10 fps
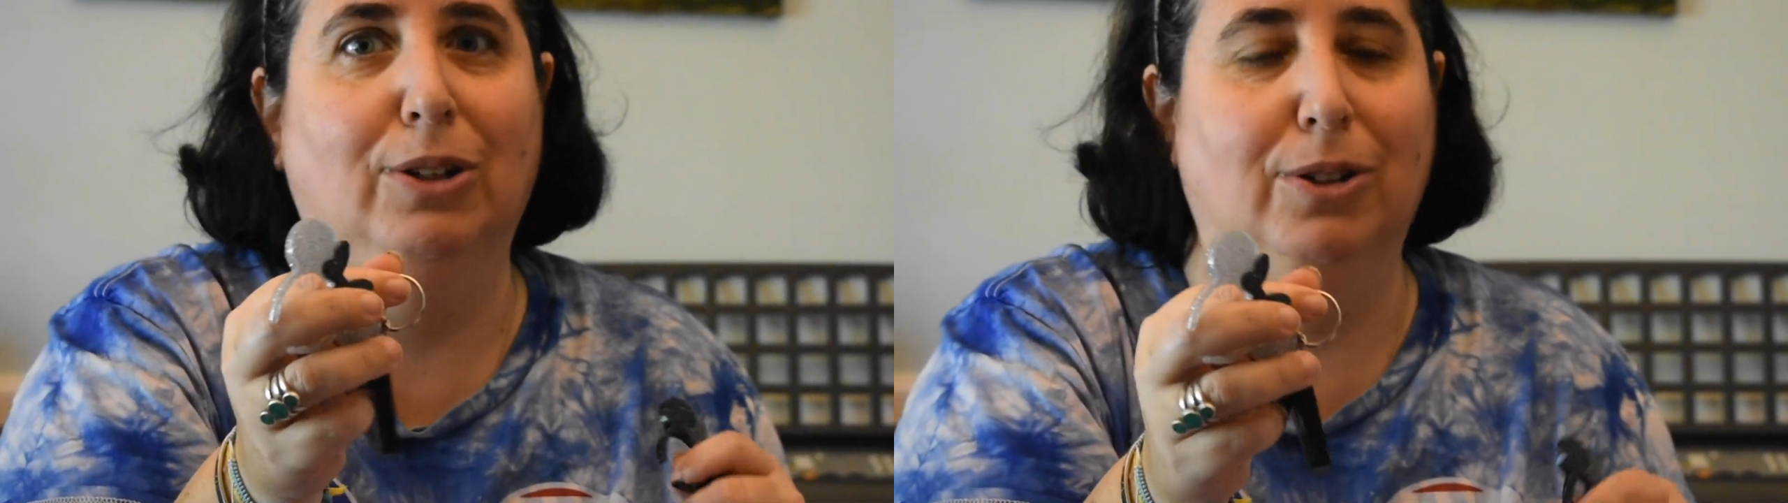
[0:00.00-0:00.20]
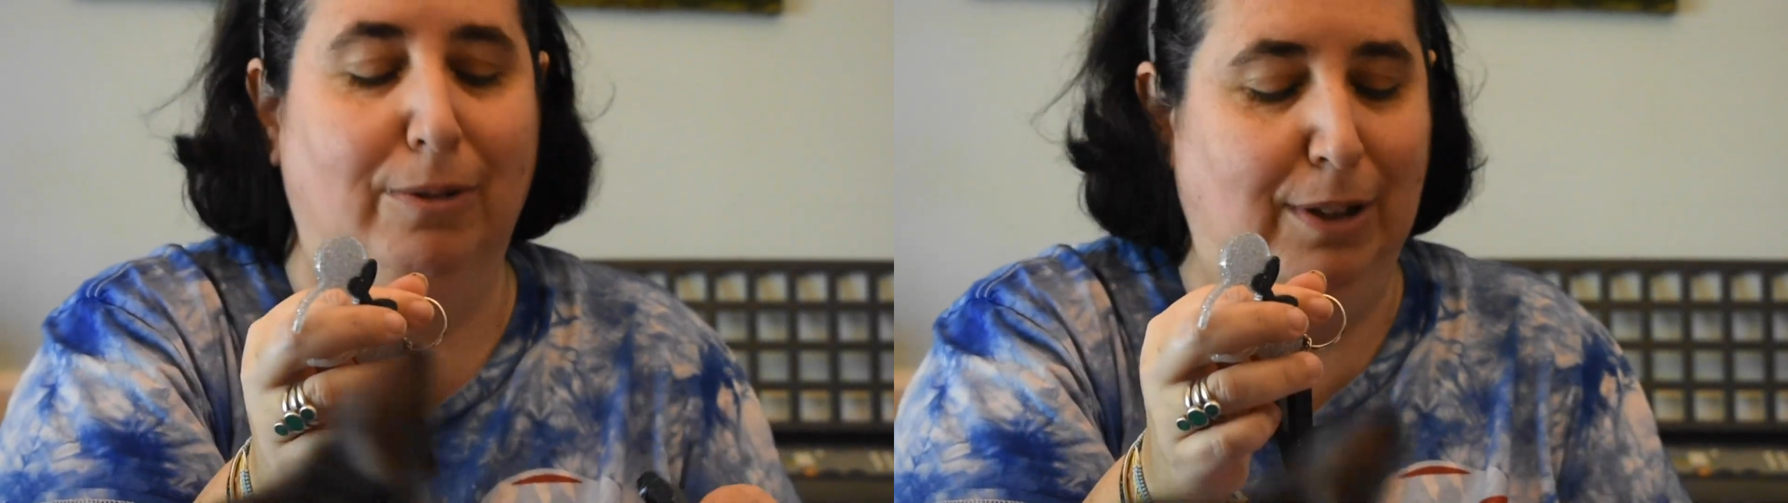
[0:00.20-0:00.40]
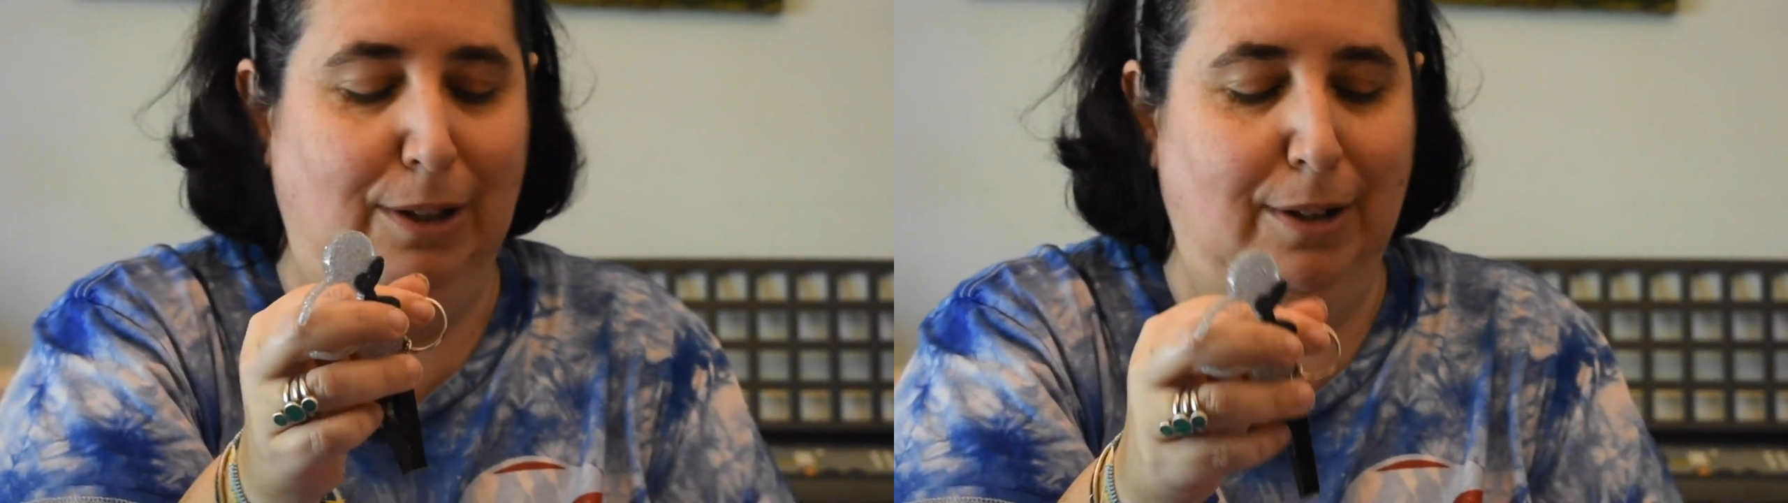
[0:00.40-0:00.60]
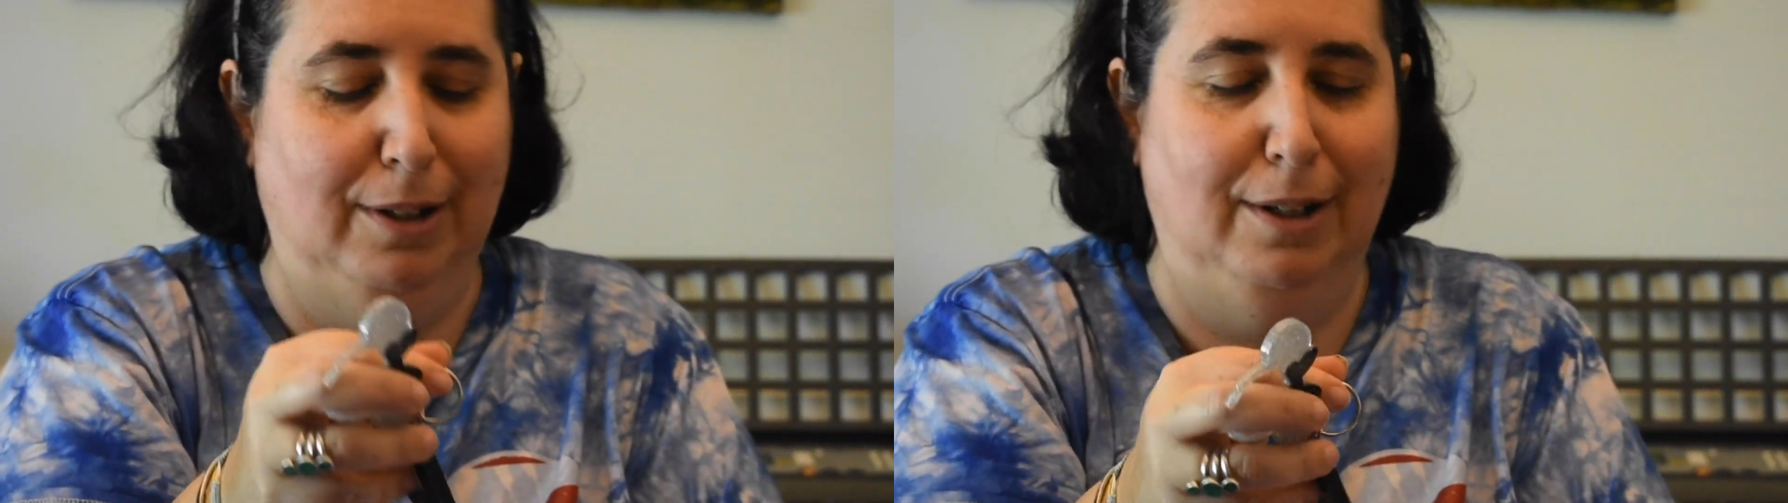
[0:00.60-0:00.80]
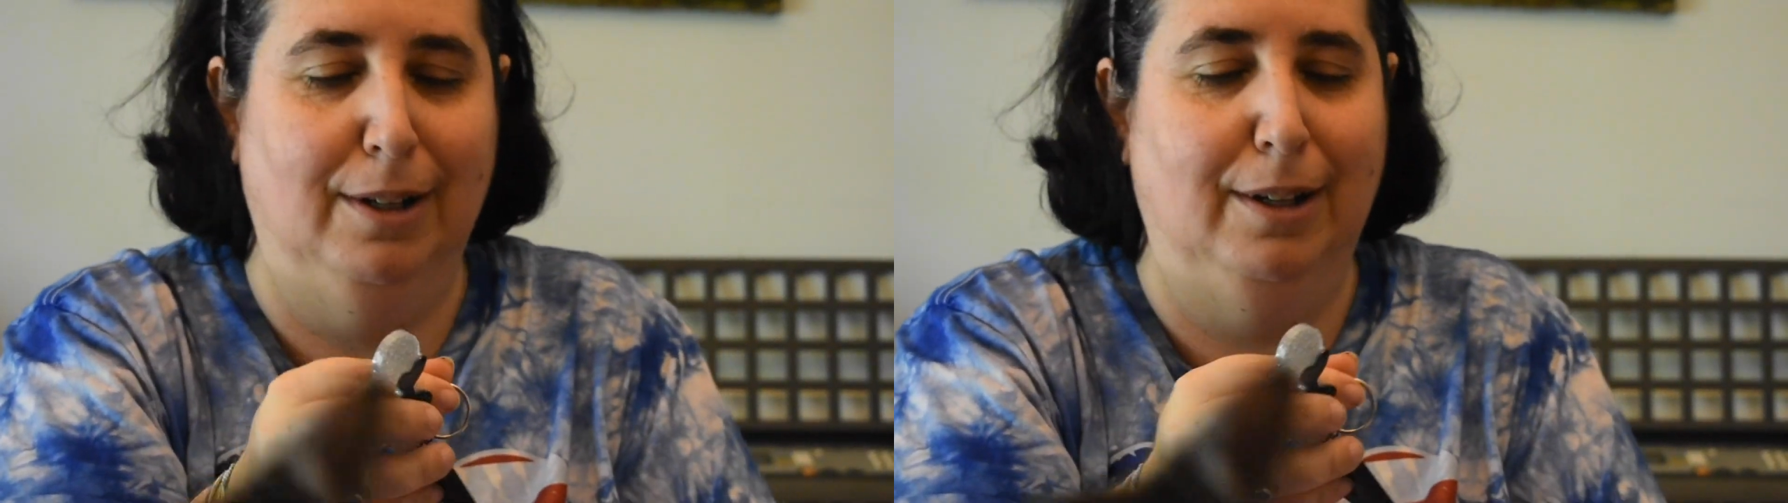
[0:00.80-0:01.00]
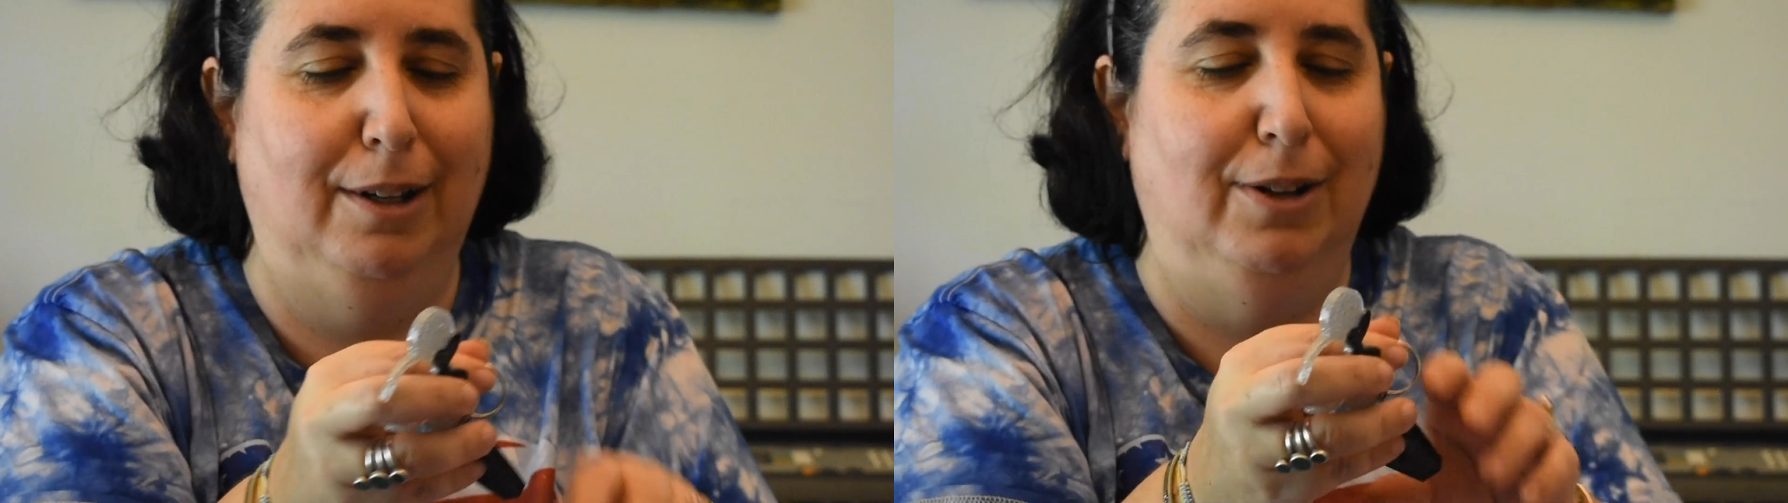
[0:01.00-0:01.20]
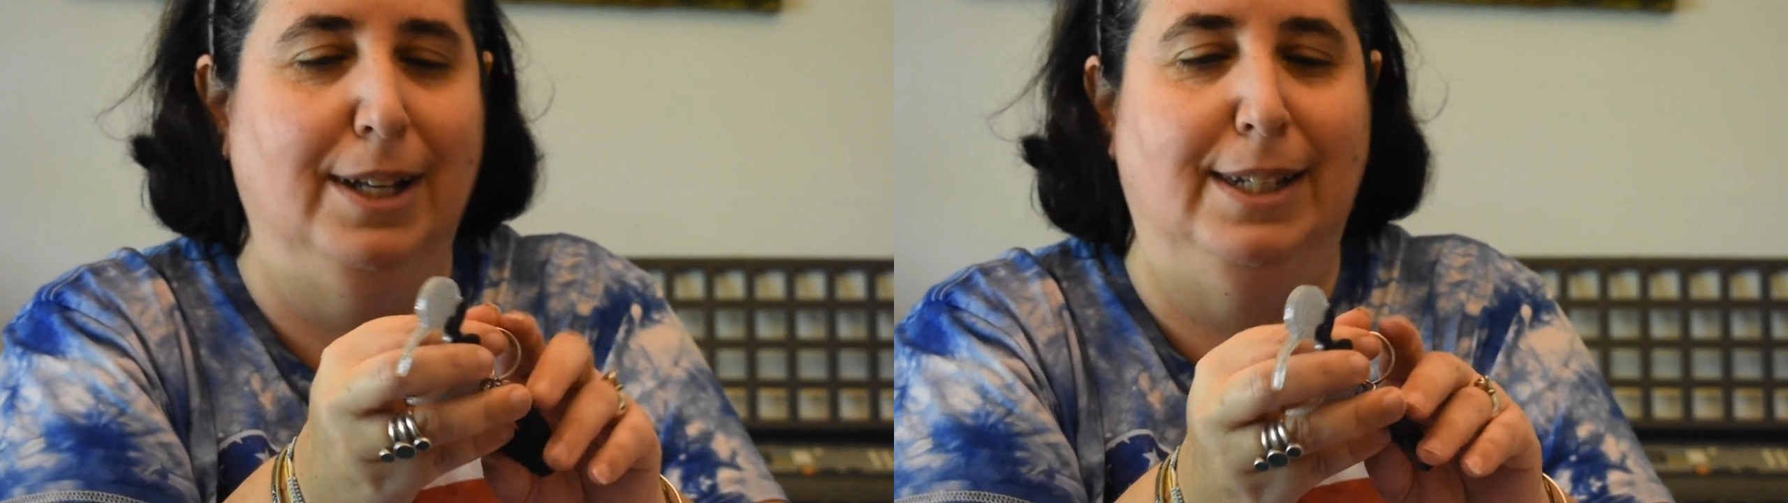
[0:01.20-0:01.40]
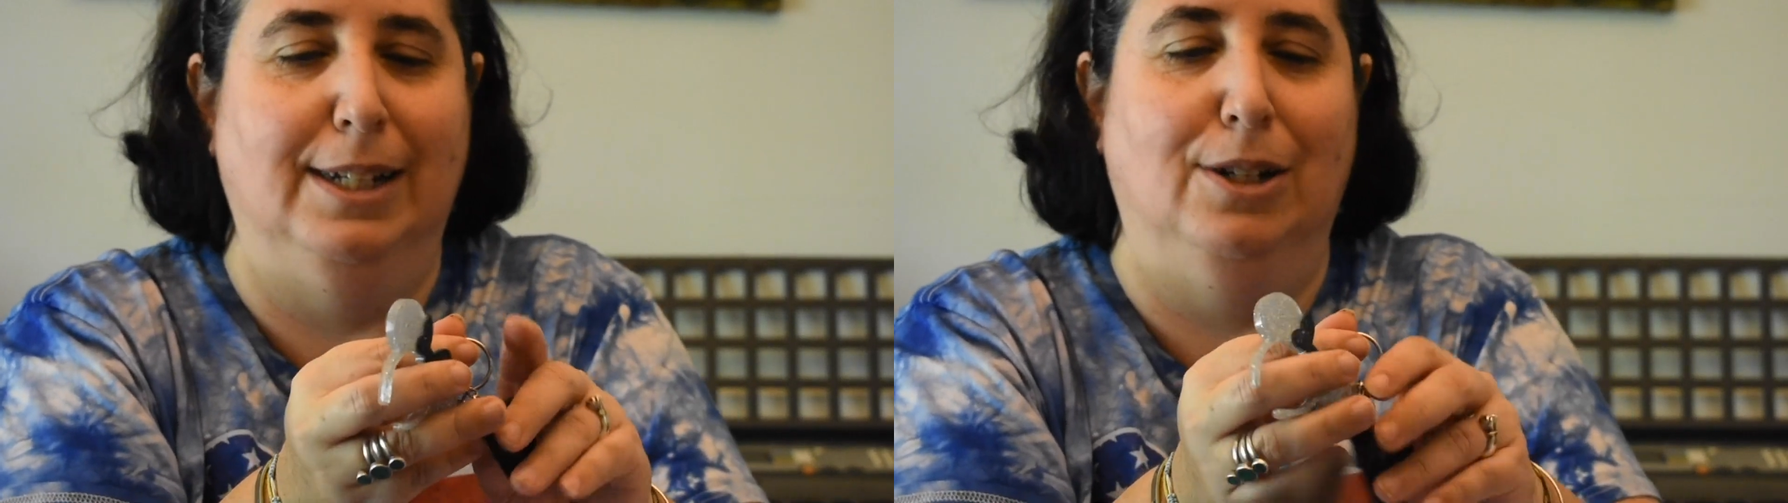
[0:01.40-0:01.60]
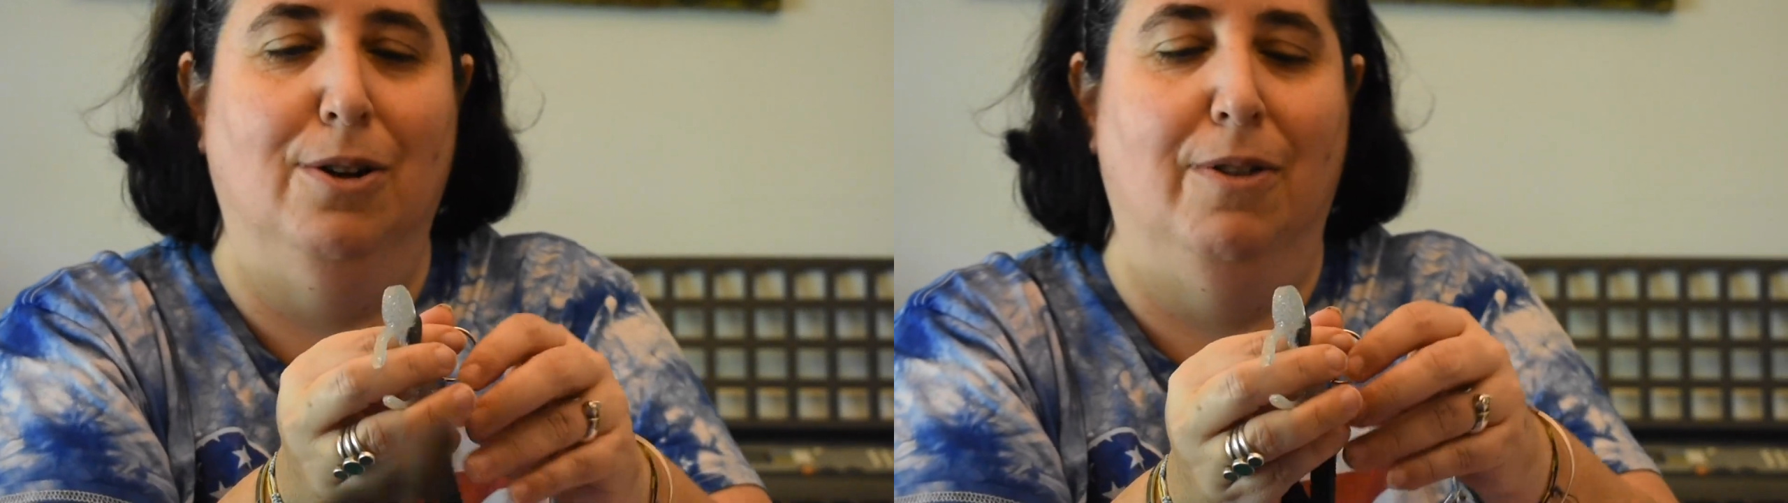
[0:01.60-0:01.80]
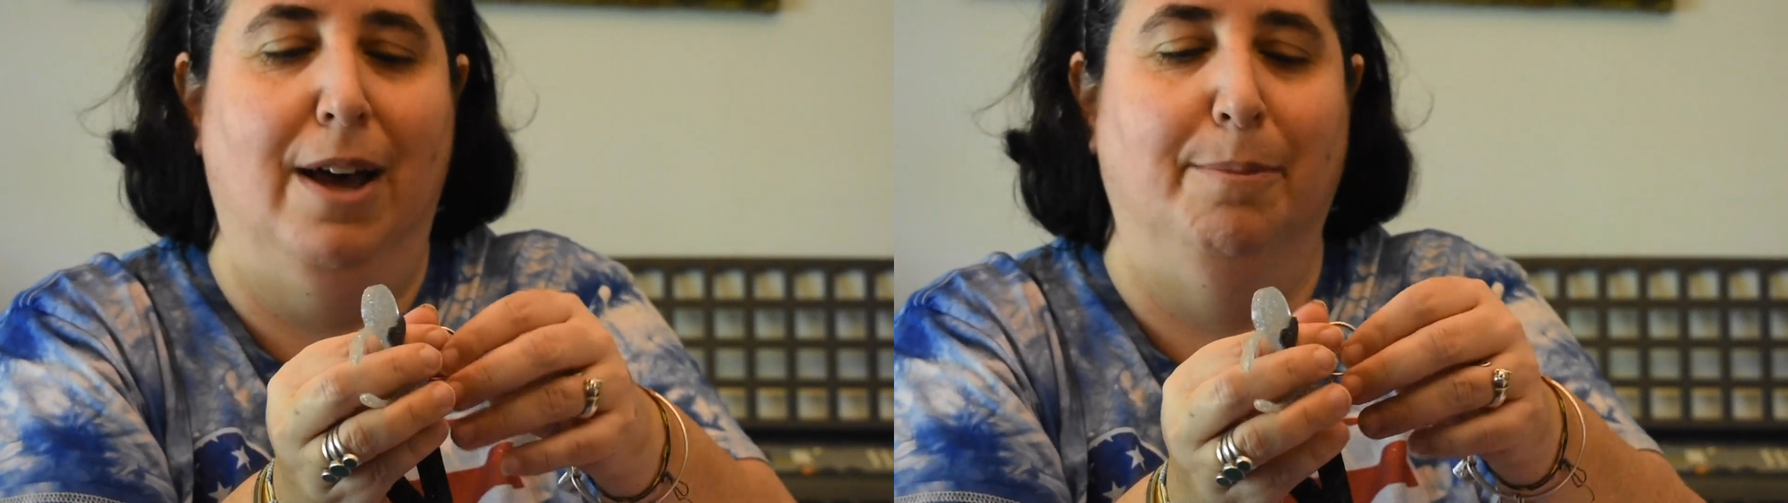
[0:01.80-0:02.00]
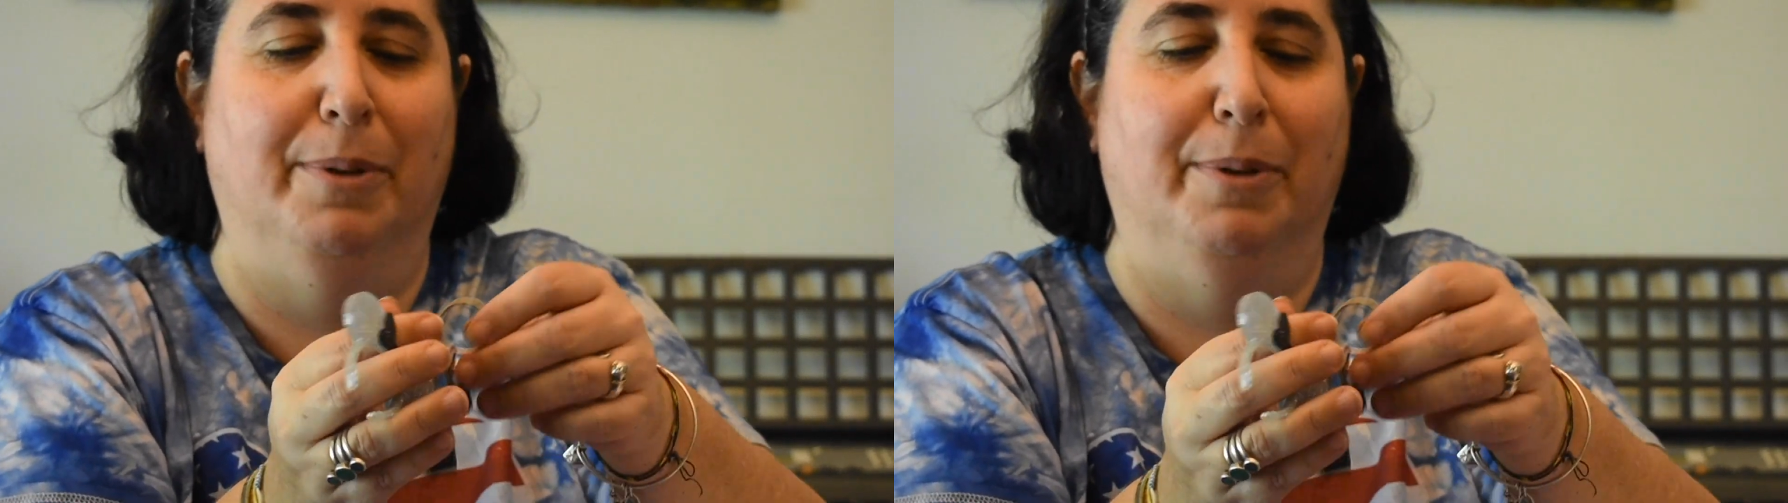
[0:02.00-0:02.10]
You, you, guys didn't know that.